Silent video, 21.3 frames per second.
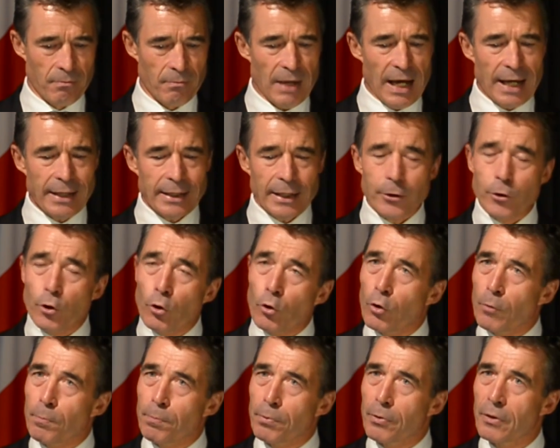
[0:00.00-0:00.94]
And a
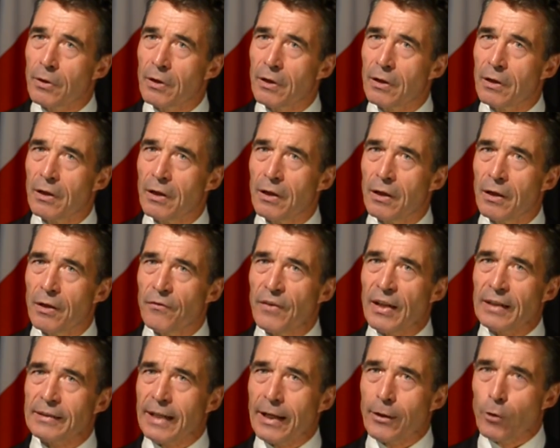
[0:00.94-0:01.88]
Europe
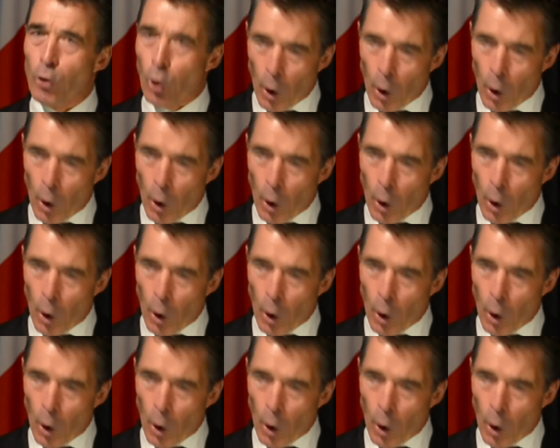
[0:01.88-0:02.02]
that can